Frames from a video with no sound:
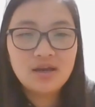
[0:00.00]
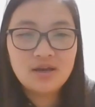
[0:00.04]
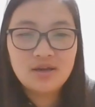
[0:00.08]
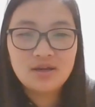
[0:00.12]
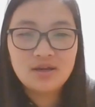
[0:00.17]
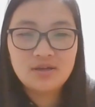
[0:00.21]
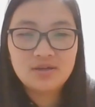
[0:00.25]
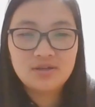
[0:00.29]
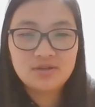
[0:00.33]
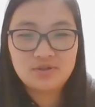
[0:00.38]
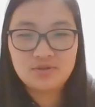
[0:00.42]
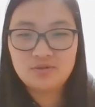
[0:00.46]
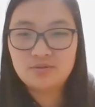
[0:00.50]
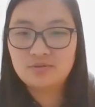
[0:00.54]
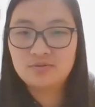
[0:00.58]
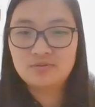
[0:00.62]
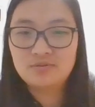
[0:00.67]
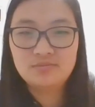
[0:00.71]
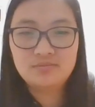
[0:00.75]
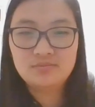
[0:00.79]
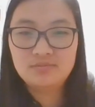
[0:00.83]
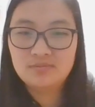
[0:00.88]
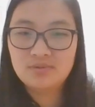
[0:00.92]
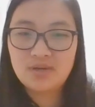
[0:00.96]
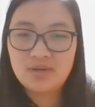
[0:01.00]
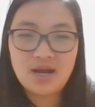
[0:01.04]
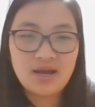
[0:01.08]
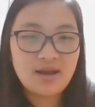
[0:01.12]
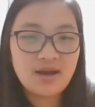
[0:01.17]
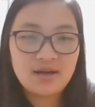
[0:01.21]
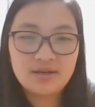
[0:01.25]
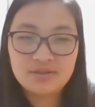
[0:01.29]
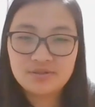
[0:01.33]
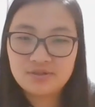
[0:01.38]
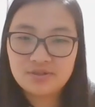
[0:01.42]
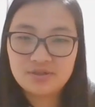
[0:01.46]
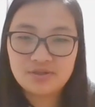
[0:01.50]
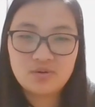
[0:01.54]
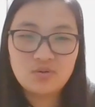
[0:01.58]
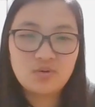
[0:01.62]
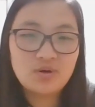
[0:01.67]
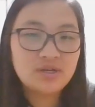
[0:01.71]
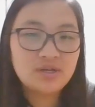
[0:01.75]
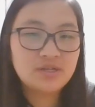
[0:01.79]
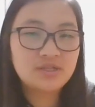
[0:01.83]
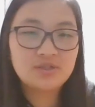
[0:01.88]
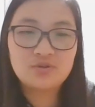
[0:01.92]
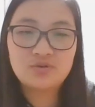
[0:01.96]
So I asked her,
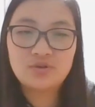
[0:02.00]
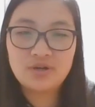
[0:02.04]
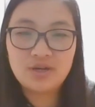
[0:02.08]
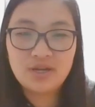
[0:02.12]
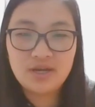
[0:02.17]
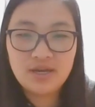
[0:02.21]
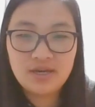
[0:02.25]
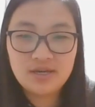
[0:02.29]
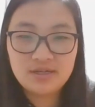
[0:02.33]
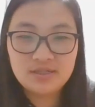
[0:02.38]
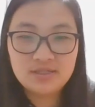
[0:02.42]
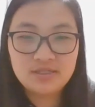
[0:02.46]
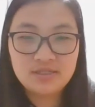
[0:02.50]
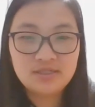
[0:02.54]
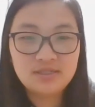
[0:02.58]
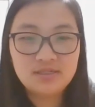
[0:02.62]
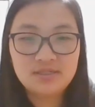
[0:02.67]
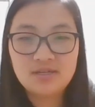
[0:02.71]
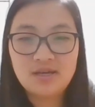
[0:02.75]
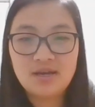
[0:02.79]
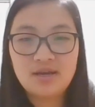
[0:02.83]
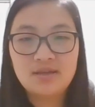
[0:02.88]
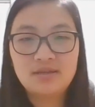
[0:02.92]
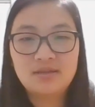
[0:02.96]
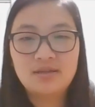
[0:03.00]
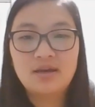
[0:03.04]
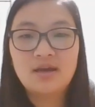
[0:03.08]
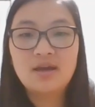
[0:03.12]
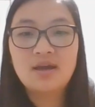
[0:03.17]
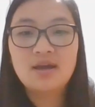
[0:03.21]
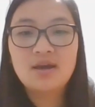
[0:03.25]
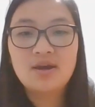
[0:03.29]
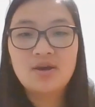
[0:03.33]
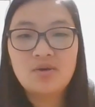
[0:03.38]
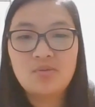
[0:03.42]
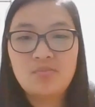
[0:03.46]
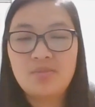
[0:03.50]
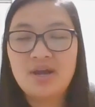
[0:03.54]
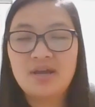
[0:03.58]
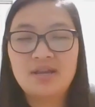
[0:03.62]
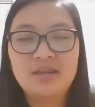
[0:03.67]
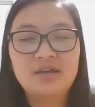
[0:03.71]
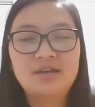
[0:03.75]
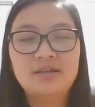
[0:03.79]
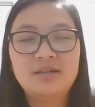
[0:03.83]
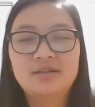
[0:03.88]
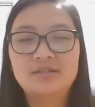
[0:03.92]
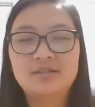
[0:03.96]
what is your name? She said, my
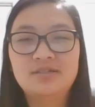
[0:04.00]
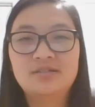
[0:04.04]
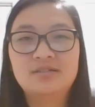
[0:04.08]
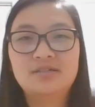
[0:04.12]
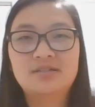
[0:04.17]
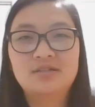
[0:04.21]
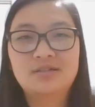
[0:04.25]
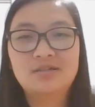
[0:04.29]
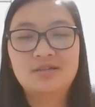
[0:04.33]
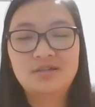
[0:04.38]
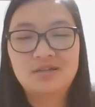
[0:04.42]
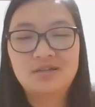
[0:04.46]
name is